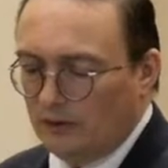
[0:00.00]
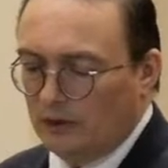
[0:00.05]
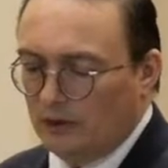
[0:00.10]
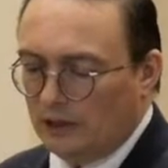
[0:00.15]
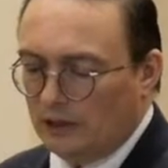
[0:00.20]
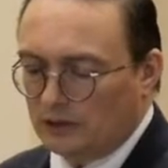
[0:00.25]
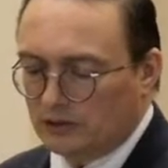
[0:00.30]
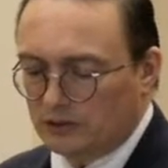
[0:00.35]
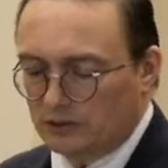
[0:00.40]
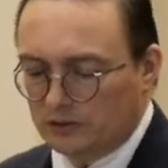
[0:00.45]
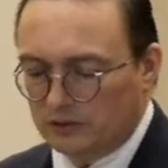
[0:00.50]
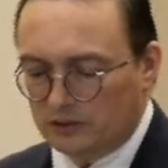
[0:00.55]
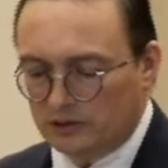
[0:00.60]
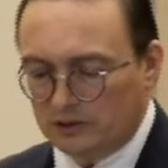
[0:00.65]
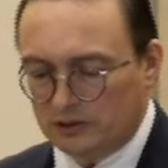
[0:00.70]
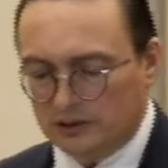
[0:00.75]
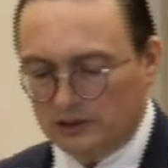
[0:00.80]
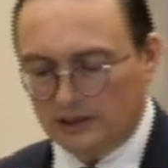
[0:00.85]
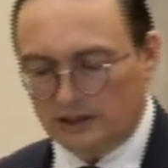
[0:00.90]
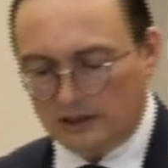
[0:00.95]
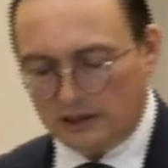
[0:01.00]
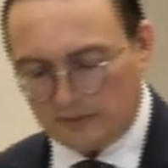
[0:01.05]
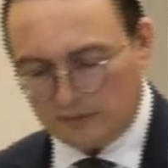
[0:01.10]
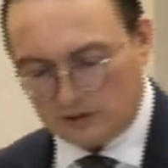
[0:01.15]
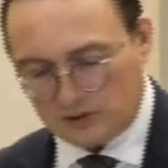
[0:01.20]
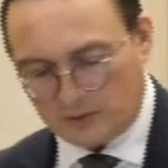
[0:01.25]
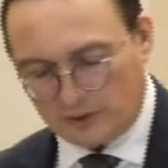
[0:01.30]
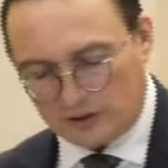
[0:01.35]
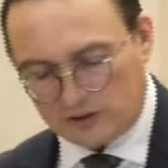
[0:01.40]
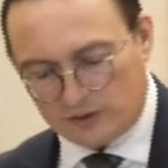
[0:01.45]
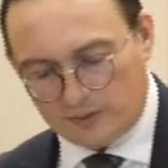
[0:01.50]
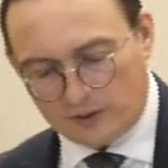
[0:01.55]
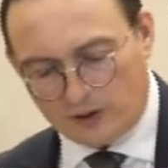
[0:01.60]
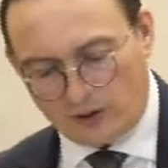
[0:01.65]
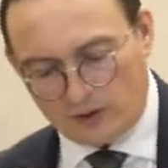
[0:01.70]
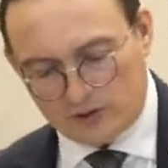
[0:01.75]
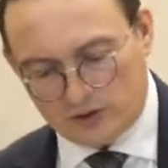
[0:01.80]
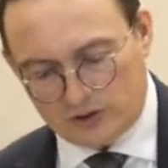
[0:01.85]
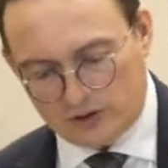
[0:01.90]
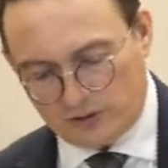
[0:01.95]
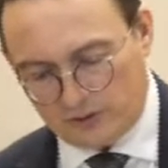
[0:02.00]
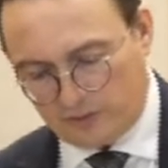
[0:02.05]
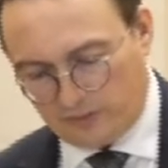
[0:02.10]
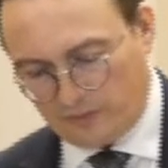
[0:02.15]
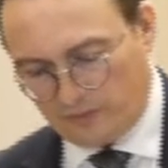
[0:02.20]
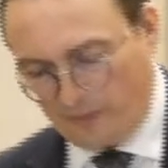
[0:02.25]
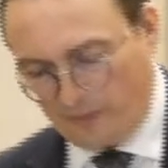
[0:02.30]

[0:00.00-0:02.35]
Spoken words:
That's good to see them as well. So we'll go to